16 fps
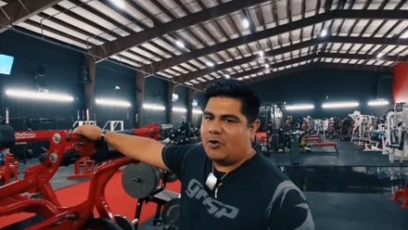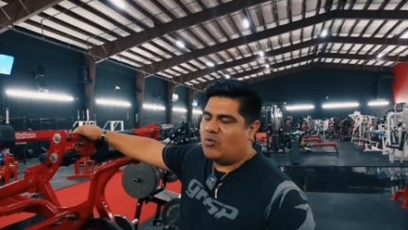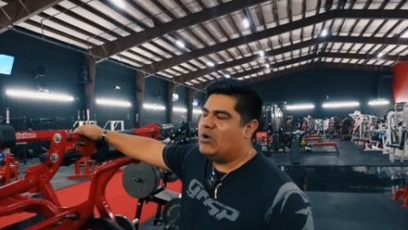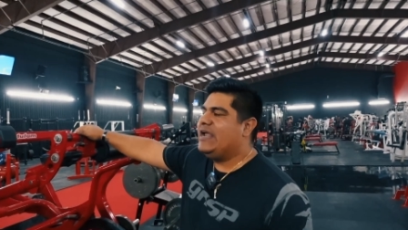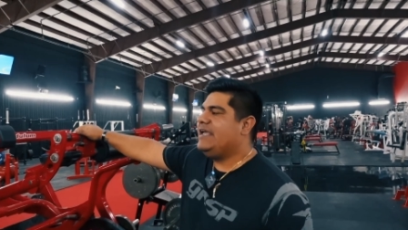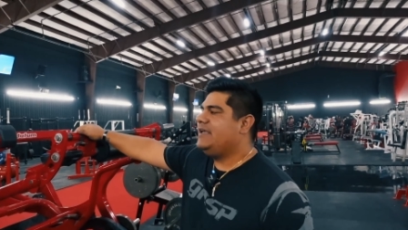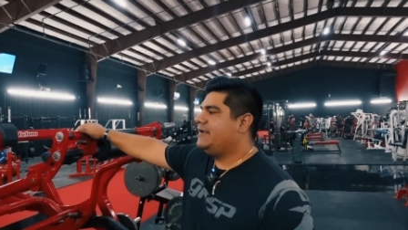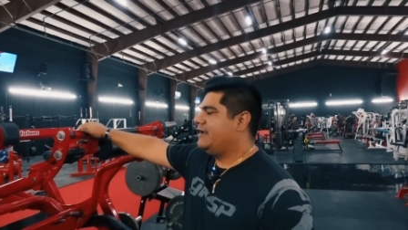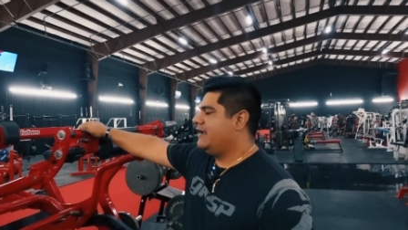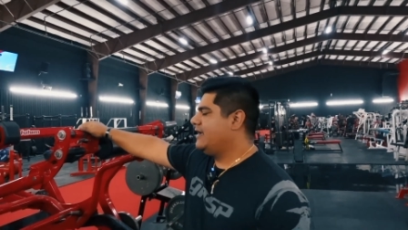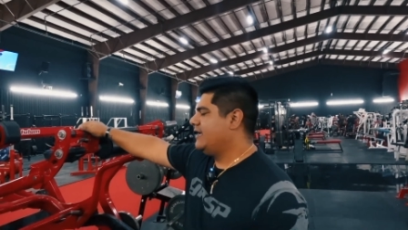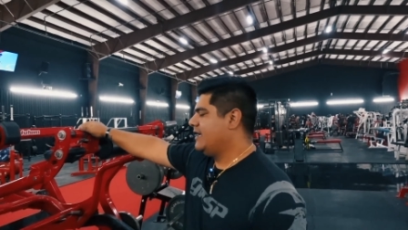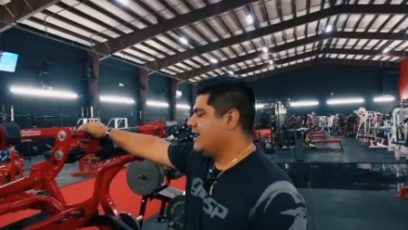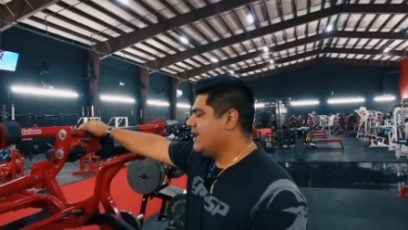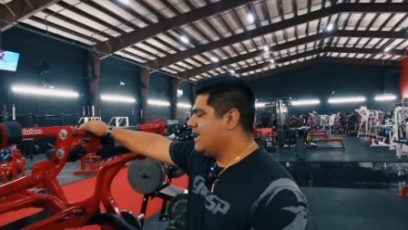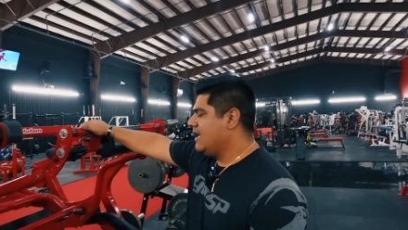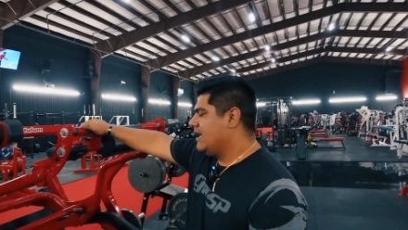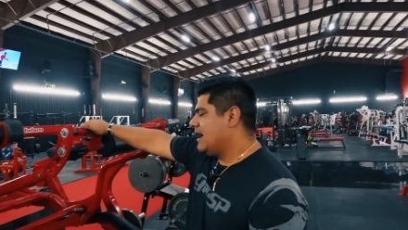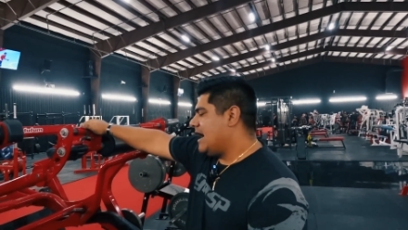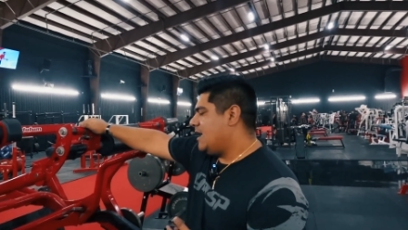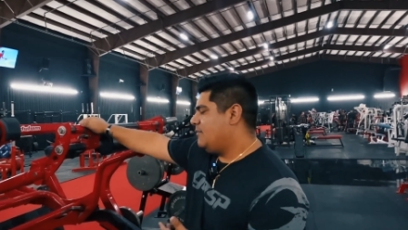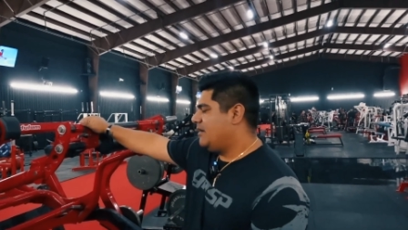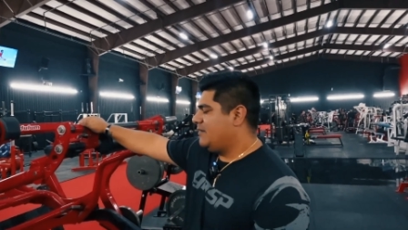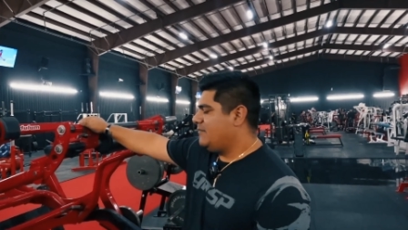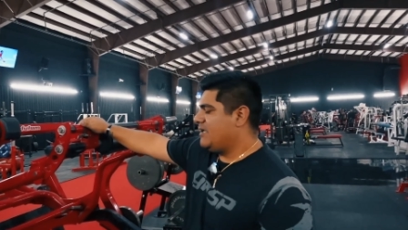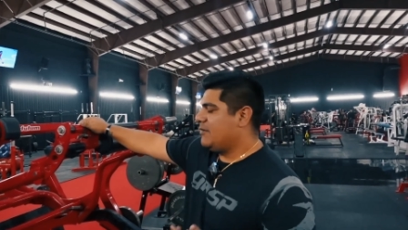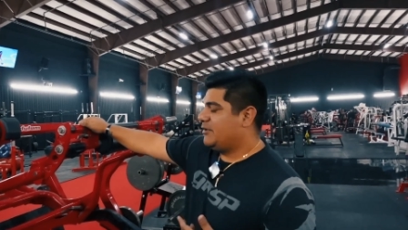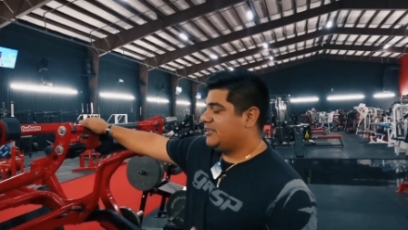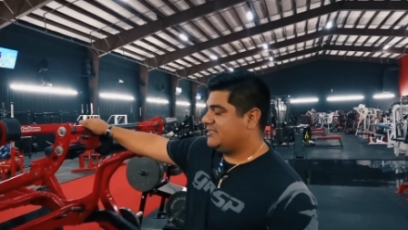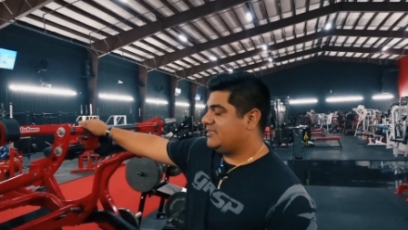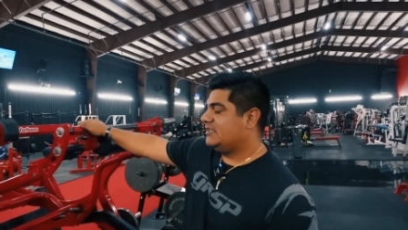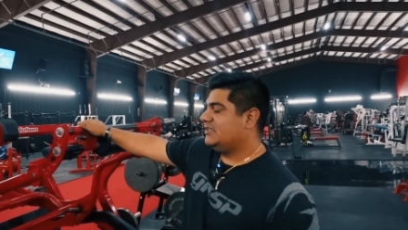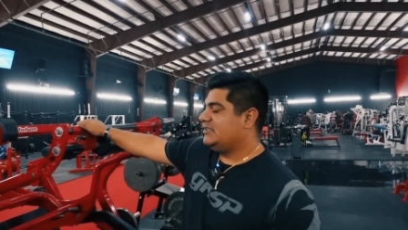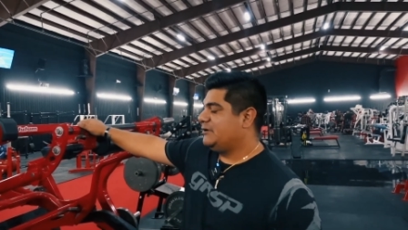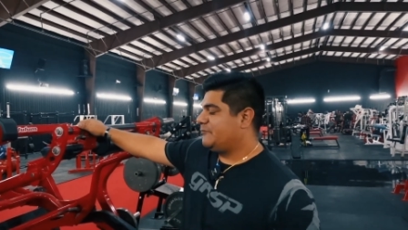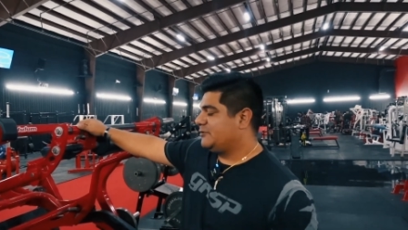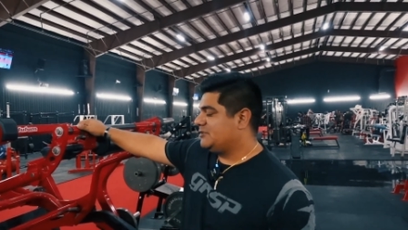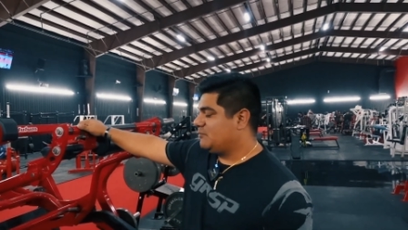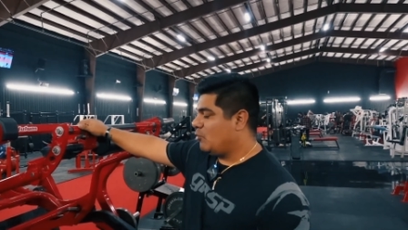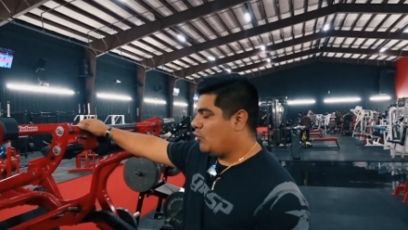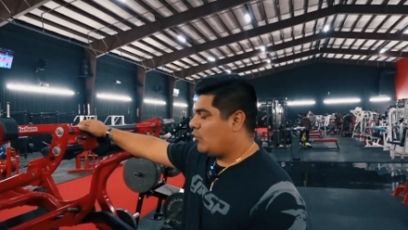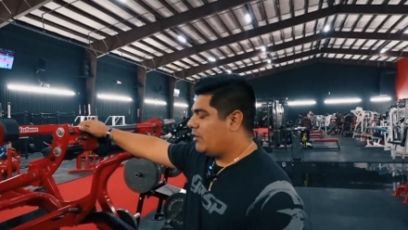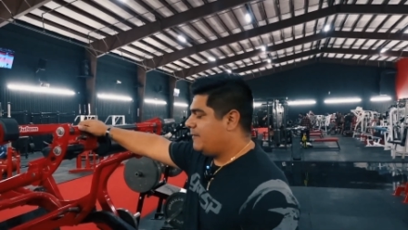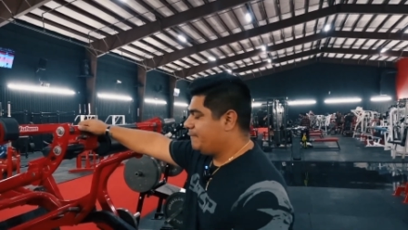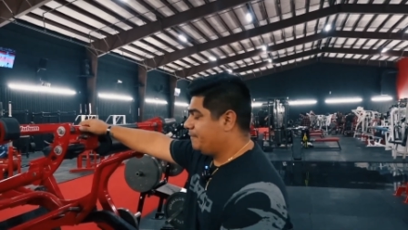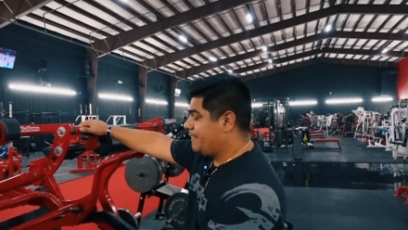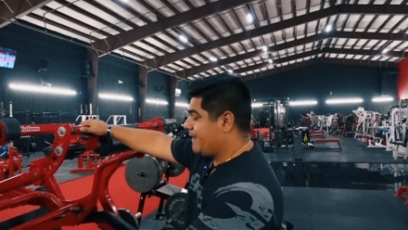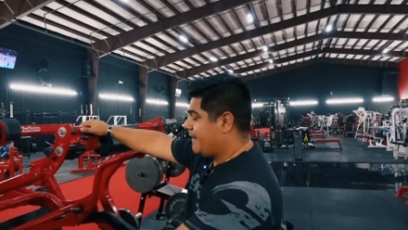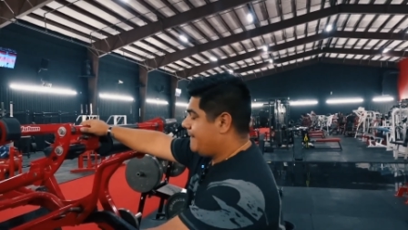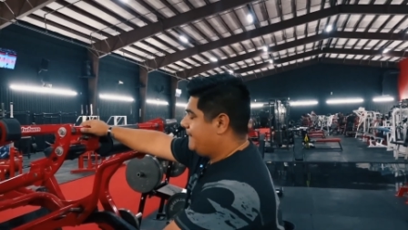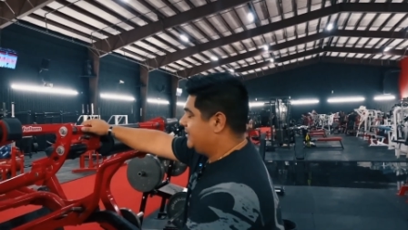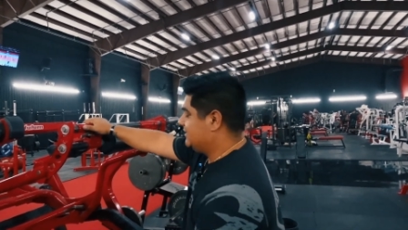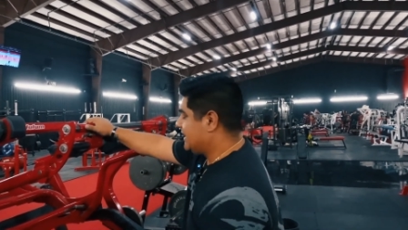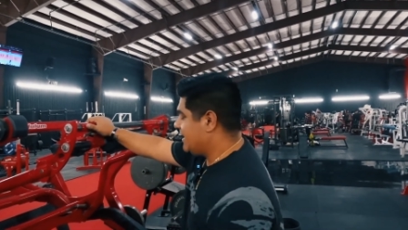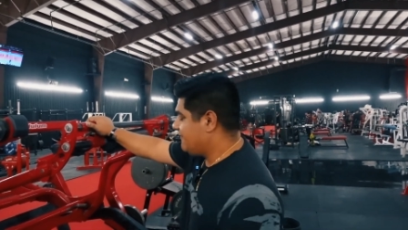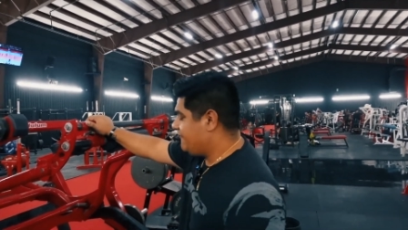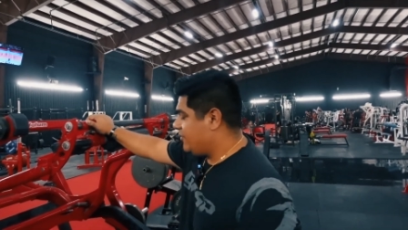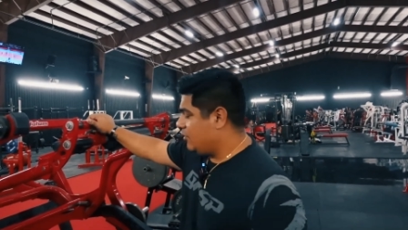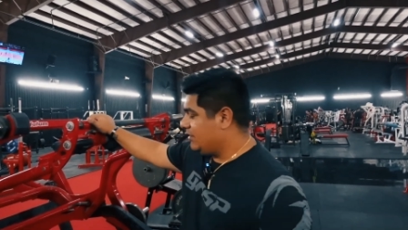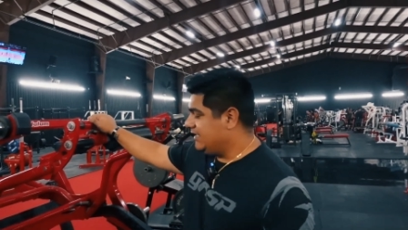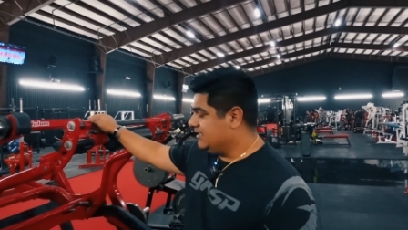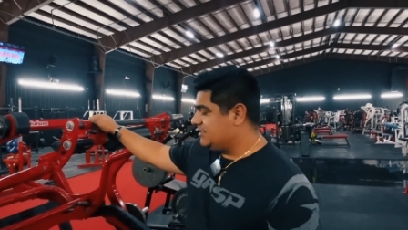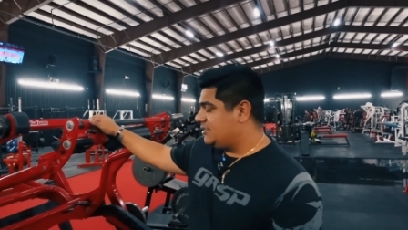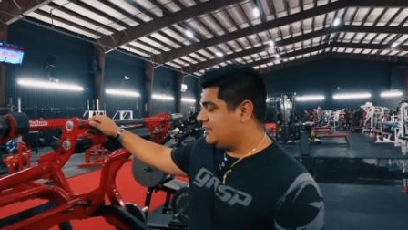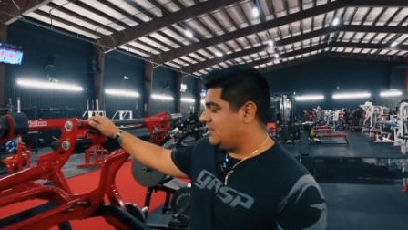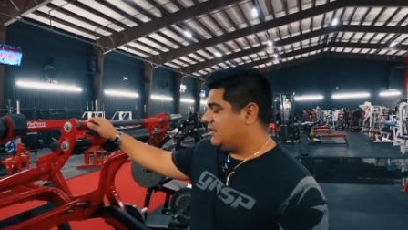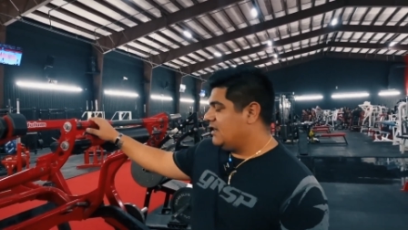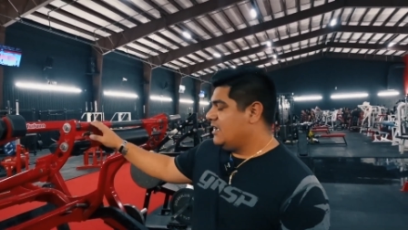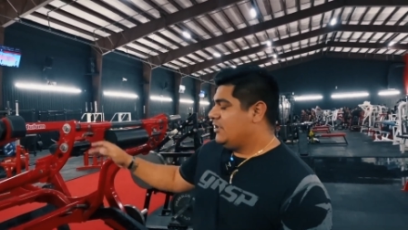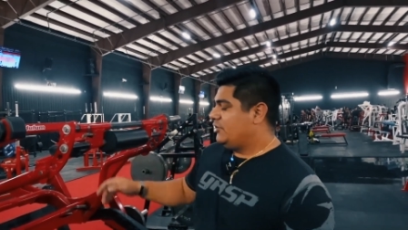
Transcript: weight, I might be able to tell the difference more, but that felt easier.